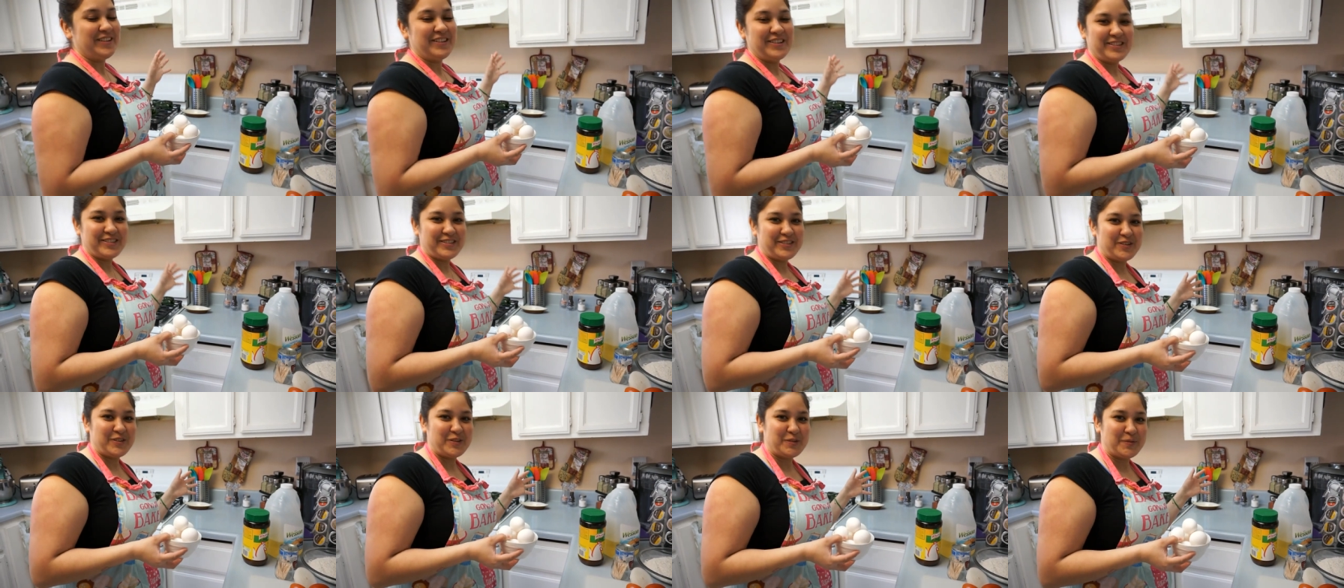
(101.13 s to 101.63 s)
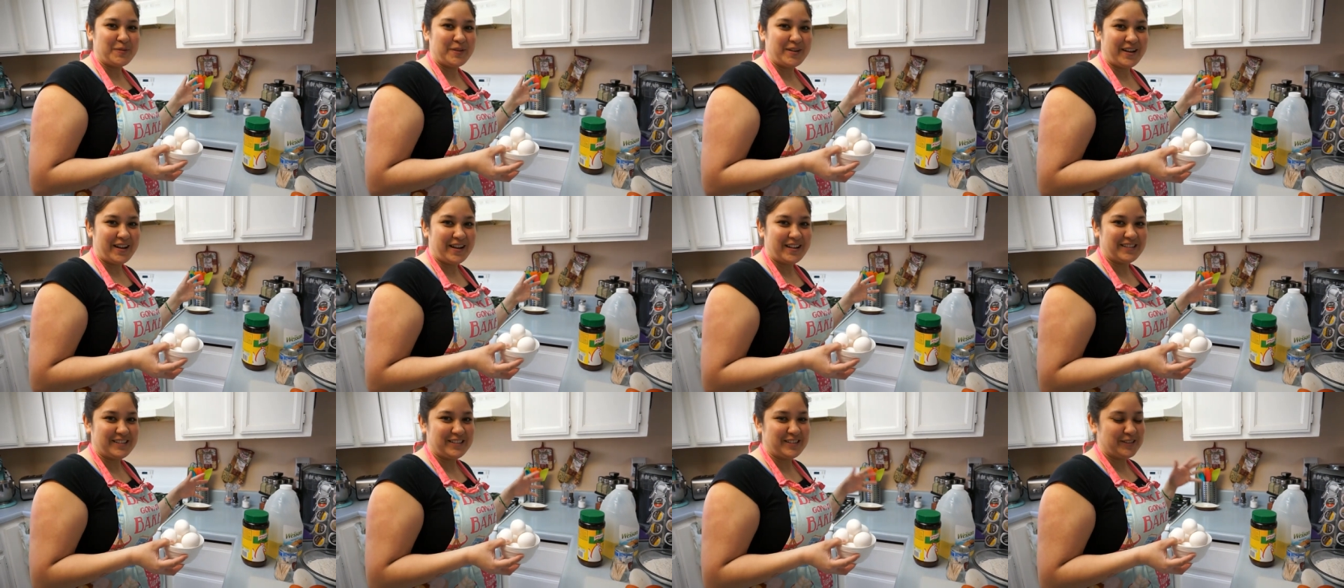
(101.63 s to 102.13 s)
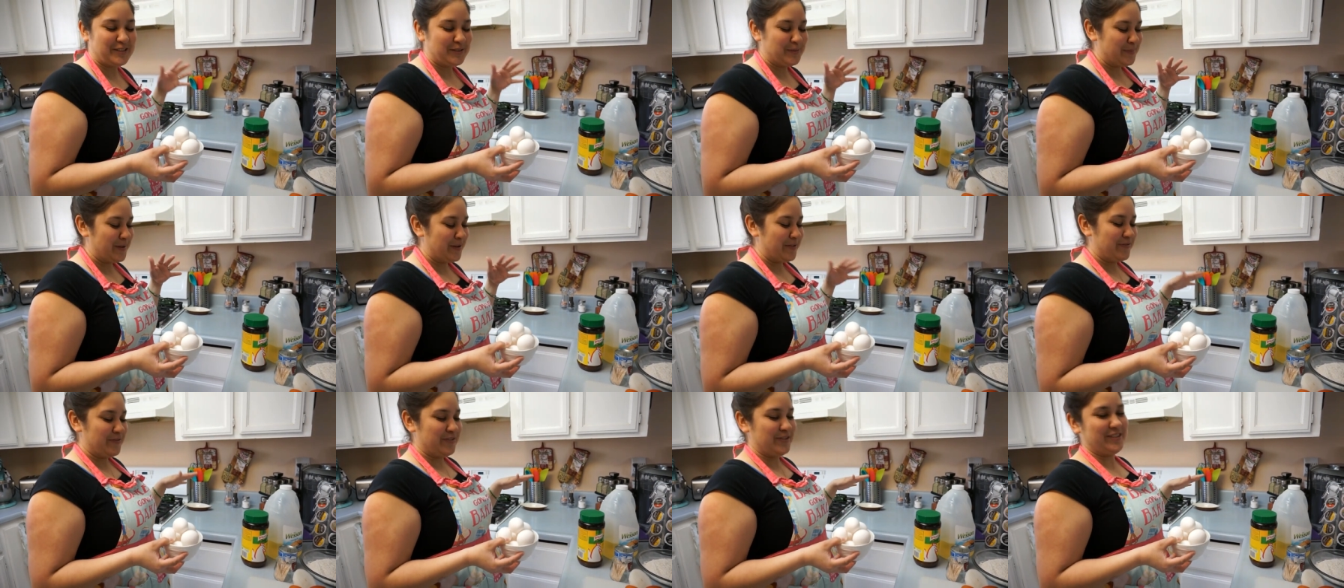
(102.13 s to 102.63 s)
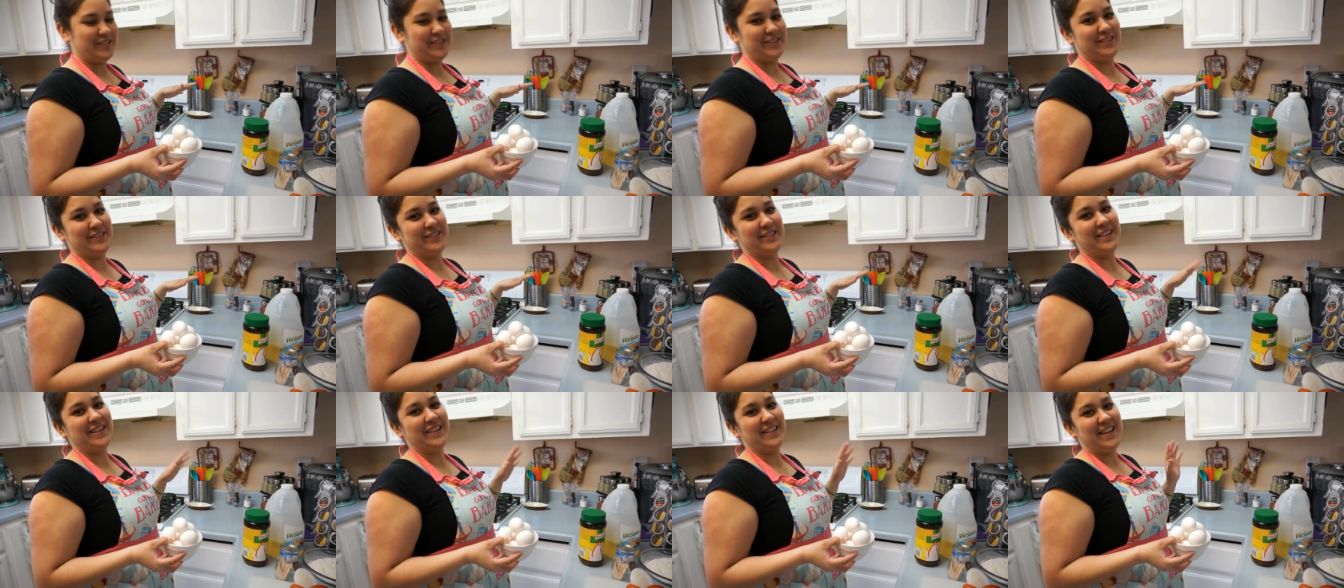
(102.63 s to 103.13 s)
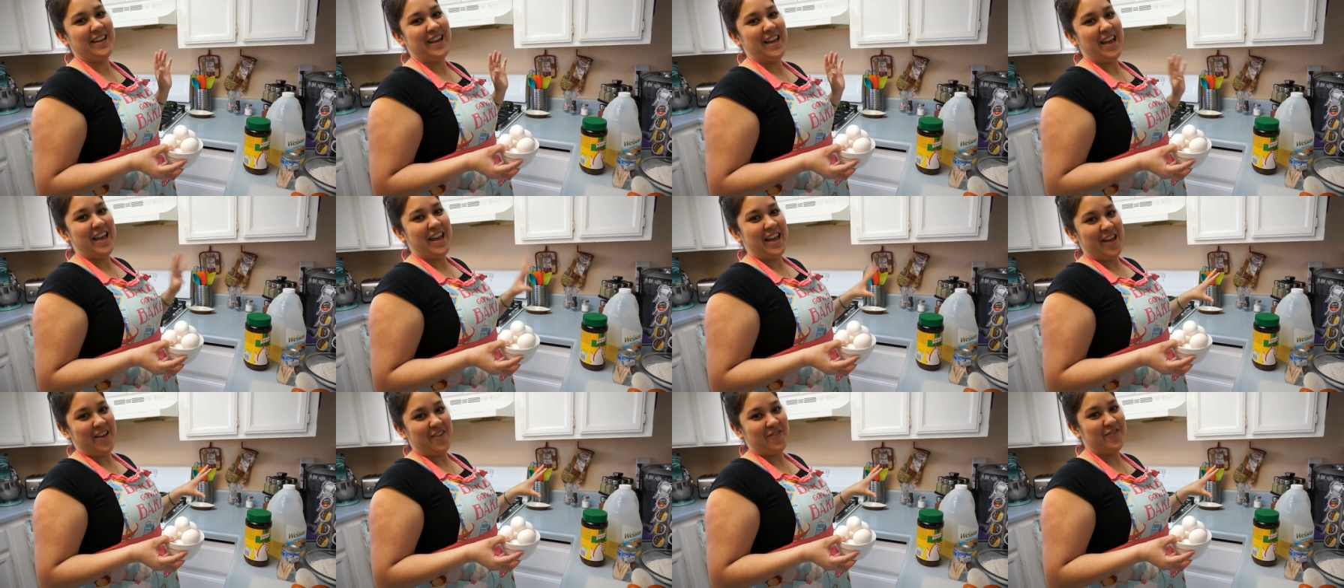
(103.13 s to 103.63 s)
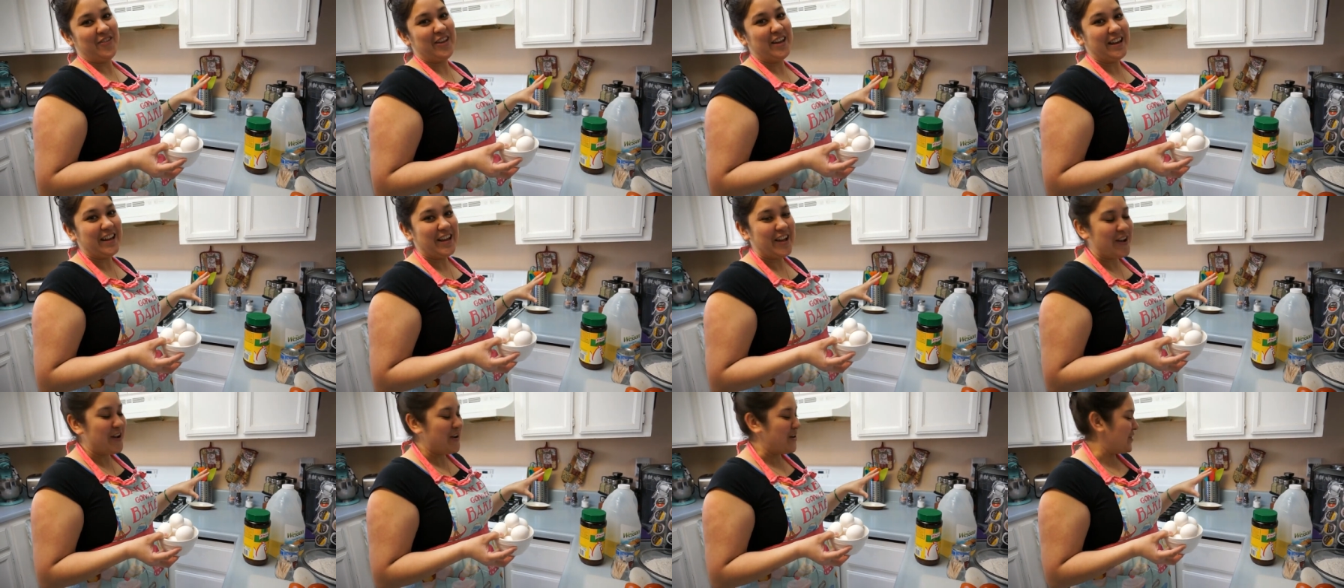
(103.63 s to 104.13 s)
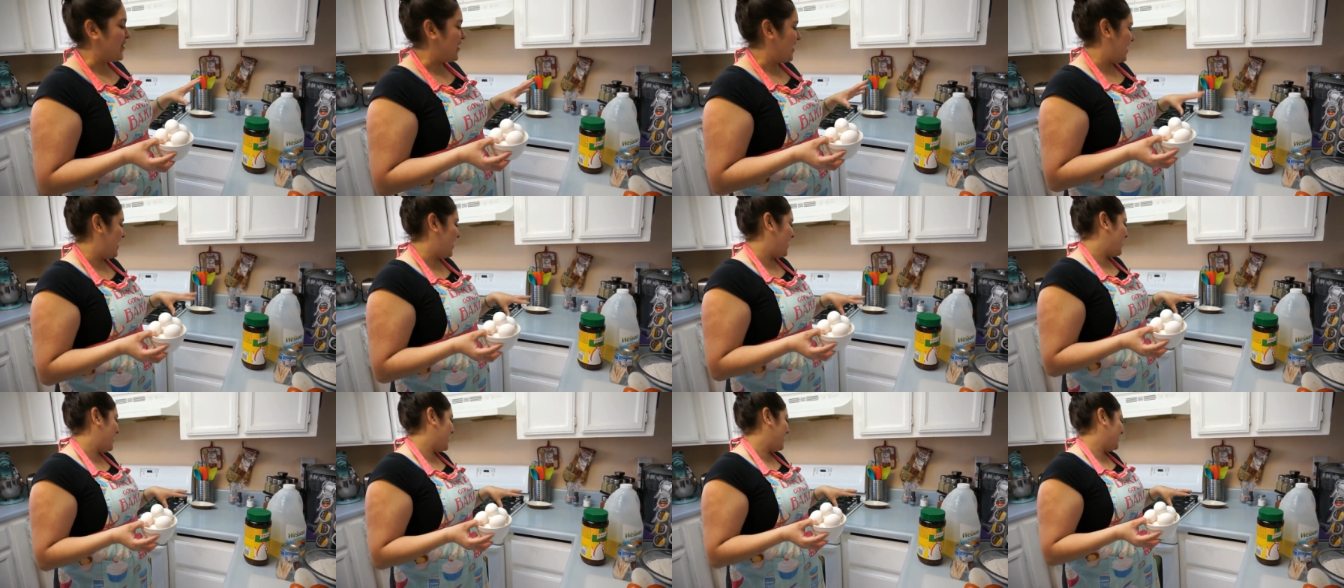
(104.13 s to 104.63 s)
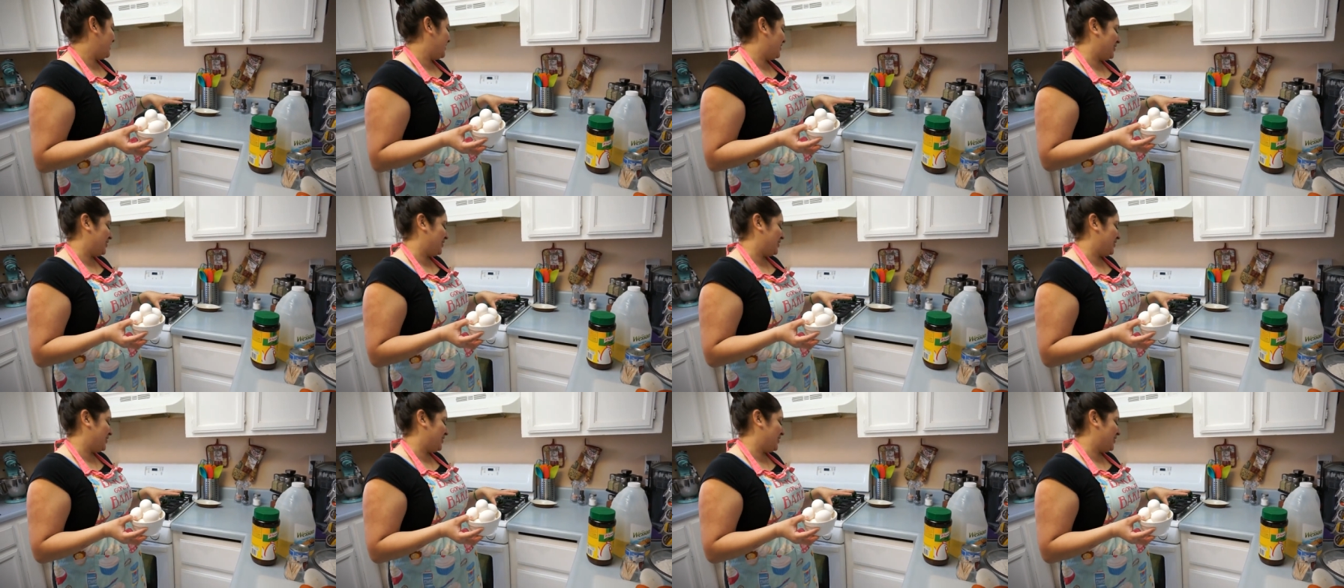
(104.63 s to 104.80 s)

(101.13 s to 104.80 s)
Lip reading: Excuse me guys, this is my first video here,